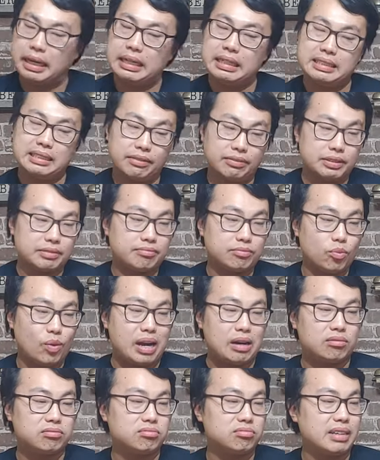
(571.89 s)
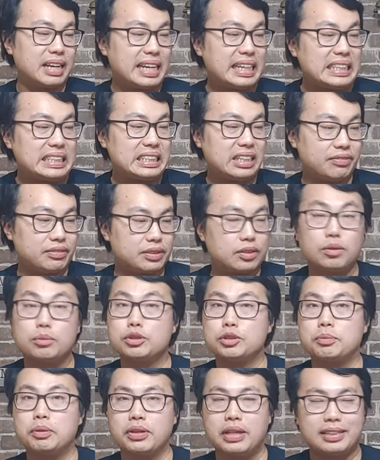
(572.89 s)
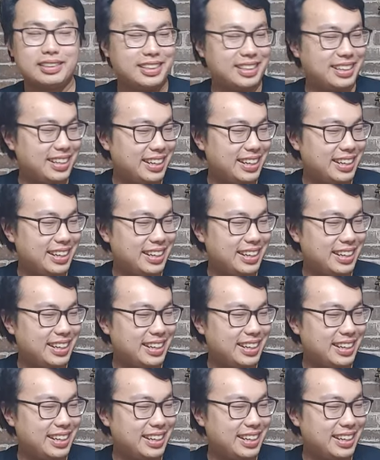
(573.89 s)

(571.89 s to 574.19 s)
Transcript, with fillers: 87. Wow. 87. I almost pulled out.